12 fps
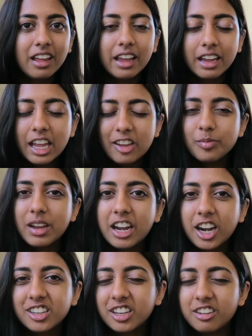it gave my
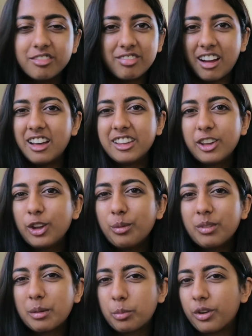hair a ton of
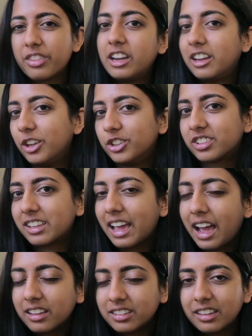volume, more than it usually
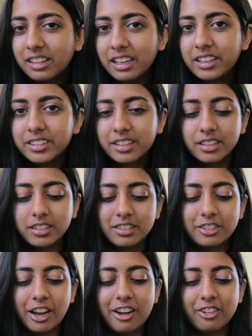has at least, because
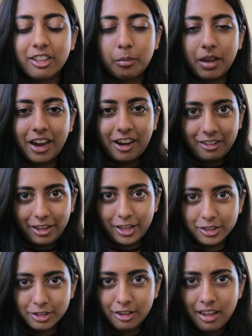generally my hair
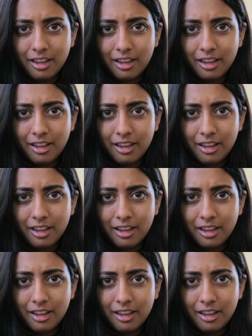lays